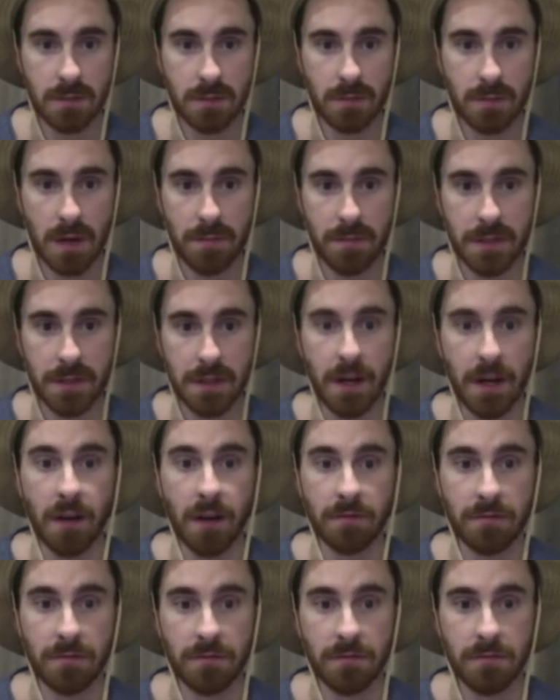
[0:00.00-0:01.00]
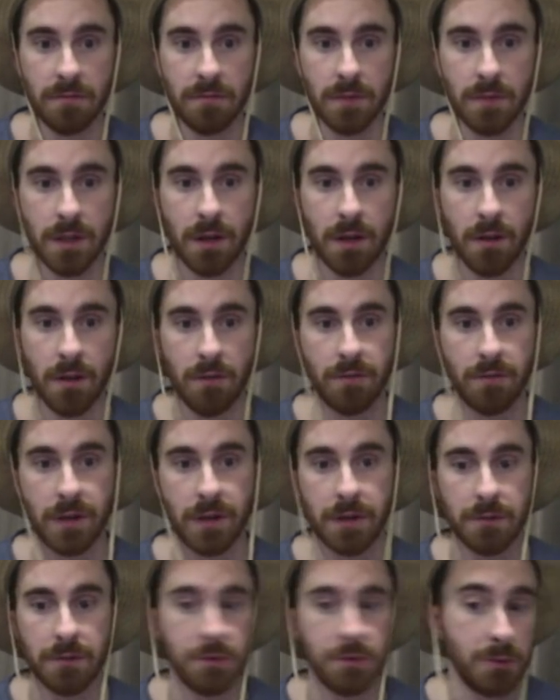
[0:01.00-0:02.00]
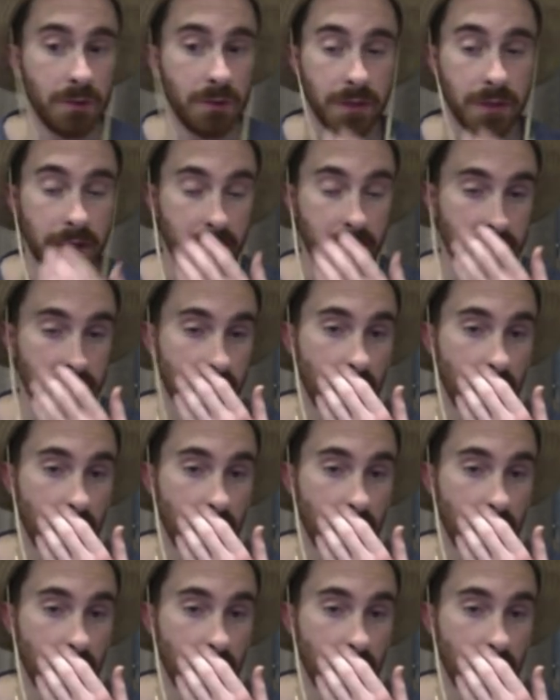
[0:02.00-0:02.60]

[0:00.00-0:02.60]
prep enough, if I don't duel enough.